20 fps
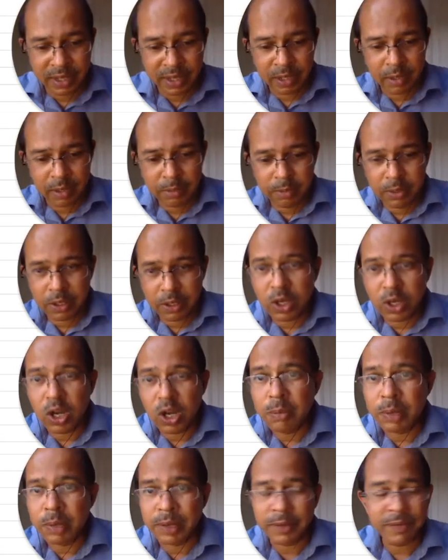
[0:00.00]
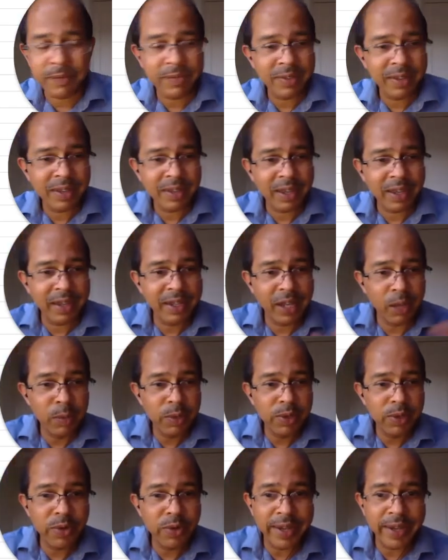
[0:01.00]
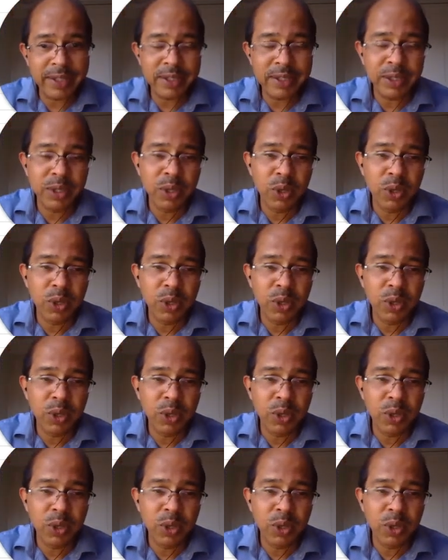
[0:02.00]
Put a comma and now we'll write